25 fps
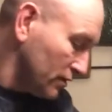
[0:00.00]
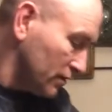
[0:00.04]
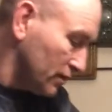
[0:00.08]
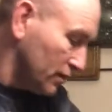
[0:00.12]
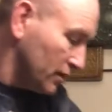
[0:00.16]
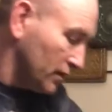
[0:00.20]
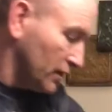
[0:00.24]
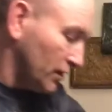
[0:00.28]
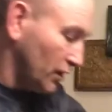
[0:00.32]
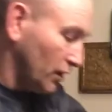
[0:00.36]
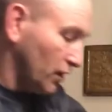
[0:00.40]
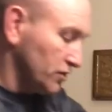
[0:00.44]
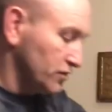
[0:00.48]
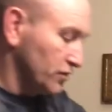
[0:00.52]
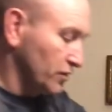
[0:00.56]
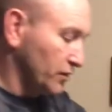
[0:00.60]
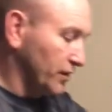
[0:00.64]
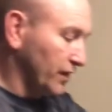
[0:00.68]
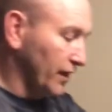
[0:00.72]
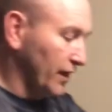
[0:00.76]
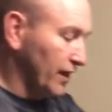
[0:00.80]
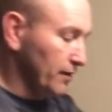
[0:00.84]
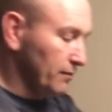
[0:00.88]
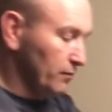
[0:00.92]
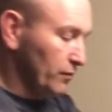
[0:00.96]
It also
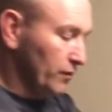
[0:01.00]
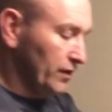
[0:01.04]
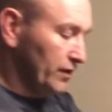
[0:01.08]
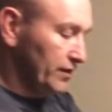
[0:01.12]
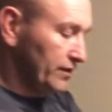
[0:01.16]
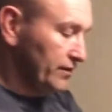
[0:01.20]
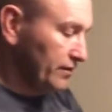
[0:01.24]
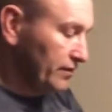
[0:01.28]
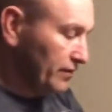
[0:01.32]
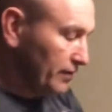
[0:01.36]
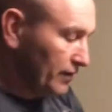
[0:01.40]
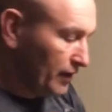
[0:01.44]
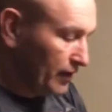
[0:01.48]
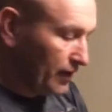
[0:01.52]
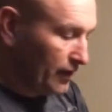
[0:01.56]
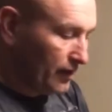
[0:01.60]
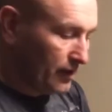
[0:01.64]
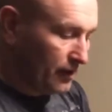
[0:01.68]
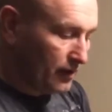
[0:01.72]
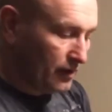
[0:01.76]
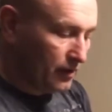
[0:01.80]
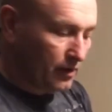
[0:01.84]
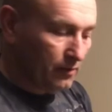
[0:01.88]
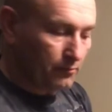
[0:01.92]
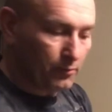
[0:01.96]
came with
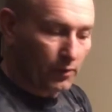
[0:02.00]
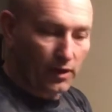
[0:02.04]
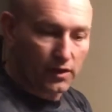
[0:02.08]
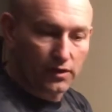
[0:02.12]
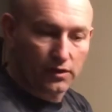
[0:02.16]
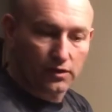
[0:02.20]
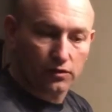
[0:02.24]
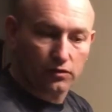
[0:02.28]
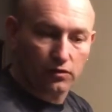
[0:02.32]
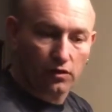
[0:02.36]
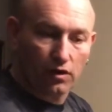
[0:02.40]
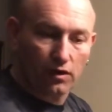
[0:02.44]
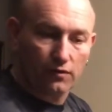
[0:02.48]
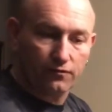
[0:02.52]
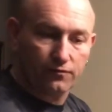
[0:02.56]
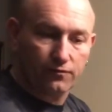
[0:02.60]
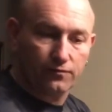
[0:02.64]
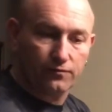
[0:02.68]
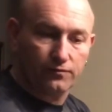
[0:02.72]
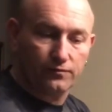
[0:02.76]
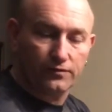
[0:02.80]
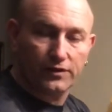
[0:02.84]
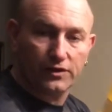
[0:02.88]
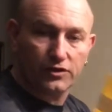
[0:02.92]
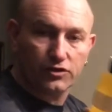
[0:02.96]
a bottle of
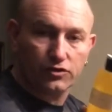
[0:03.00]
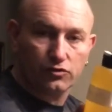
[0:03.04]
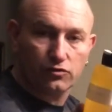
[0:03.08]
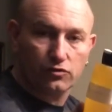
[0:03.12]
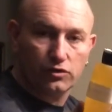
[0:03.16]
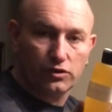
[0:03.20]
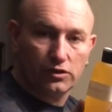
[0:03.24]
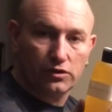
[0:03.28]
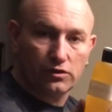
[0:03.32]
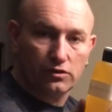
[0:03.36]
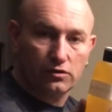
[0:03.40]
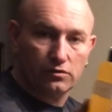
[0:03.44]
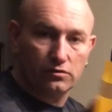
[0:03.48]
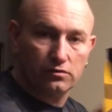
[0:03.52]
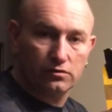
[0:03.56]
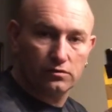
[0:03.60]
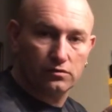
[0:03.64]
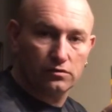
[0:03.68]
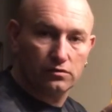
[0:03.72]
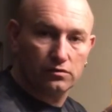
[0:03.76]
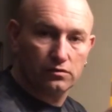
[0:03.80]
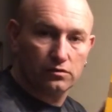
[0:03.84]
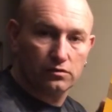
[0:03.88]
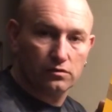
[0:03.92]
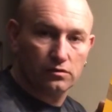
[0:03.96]
crawfish oil.
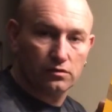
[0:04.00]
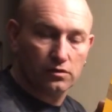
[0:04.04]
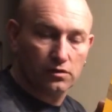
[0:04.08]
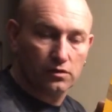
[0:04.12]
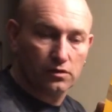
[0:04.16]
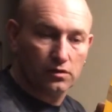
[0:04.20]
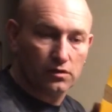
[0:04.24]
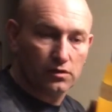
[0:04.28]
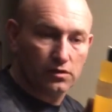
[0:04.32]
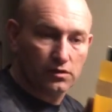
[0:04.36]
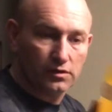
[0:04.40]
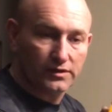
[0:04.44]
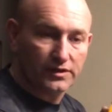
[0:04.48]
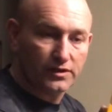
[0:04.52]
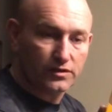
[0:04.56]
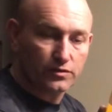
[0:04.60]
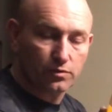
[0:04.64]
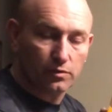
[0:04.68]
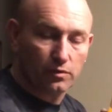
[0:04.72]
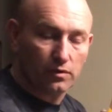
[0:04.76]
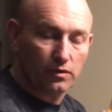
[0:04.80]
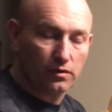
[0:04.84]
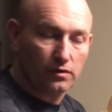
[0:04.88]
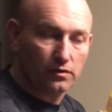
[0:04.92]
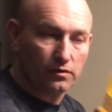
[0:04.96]
This
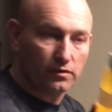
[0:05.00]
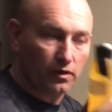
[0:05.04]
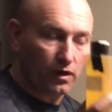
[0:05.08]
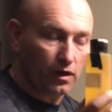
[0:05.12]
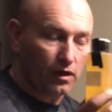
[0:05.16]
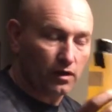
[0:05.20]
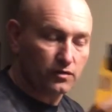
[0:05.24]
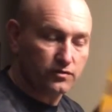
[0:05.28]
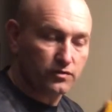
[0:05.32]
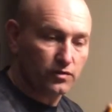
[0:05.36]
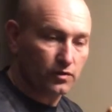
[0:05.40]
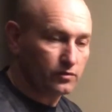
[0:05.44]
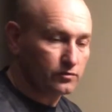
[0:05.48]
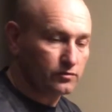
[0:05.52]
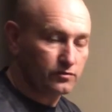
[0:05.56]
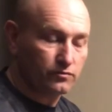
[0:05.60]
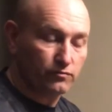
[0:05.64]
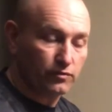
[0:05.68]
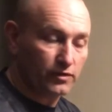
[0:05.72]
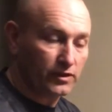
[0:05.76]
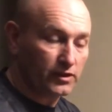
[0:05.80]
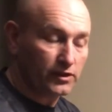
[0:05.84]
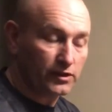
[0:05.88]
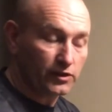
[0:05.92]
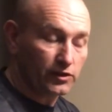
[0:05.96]
will also
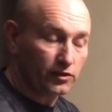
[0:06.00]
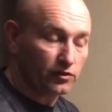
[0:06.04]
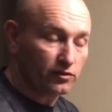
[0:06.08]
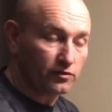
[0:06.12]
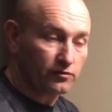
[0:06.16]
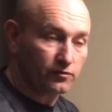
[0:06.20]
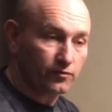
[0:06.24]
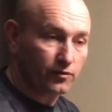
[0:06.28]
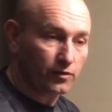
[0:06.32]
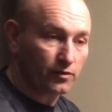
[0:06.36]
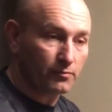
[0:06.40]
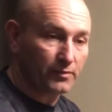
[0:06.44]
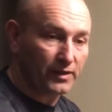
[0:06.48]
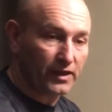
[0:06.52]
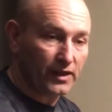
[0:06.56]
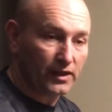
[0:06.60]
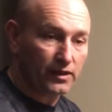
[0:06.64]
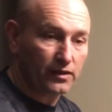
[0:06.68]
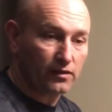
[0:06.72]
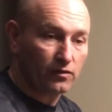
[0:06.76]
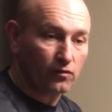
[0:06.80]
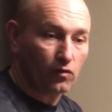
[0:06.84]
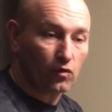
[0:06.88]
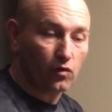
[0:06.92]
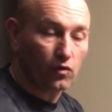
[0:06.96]
really good for
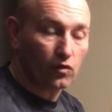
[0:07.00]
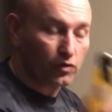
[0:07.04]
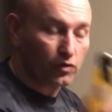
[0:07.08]
mink or